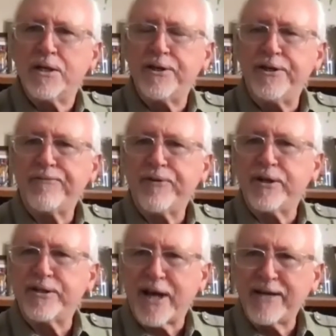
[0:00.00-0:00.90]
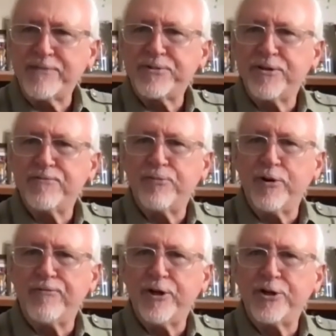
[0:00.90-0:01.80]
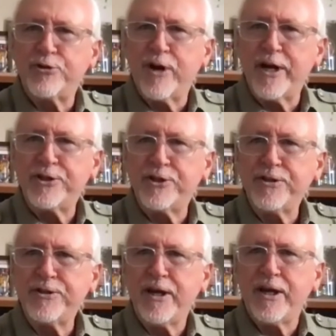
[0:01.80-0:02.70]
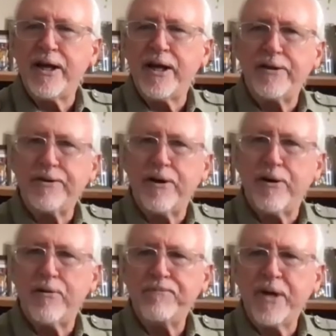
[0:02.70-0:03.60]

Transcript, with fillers: different types of refrigeration and uh,